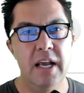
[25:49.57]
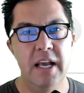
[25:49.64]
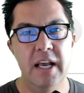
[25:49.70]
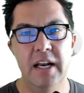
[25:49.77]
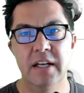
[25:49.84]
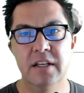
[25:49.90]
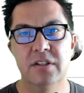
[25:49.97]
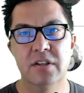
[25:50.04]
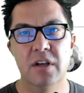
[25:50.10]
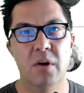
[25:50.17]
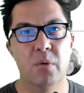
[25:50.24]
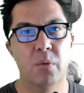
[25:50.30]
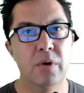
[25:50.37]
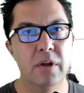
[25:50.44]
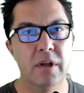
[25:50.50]
It is
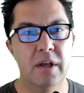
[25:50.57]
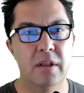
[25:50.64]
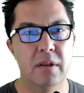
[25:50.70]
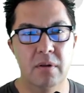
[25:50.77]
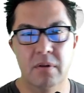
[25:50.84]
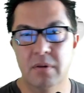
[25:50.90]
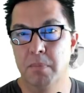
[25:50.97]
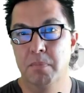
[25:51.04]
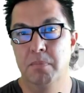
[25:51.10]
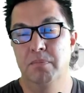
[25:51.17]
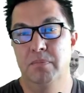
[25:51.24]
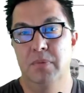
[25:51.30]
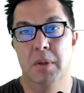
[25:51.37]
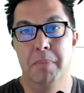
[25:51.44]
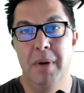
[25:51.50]
really
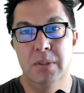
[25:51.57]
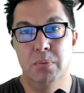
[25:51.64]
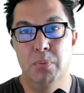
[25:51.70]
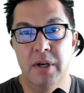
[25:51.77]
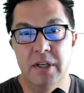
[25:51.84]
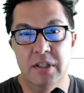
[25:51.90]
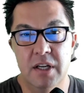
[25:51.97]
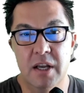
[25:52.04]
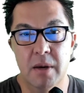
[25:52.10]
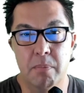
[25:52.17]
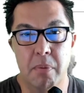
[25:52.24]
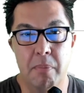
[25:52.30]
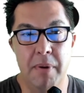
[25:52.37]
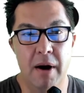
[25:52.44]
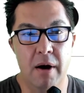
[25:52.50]
the best place to get
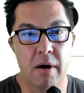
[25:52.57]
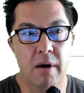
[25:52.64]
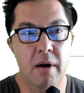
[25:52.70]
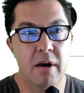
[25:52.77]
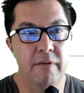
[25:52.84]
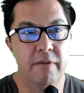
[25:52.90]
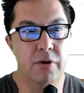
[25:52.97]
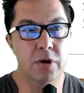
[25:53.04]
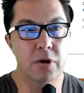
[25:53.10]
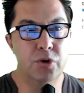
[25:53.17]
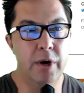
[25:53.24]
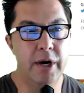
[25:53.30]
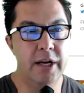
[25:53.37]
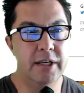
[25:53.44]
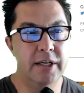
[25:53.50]
prepared for your trading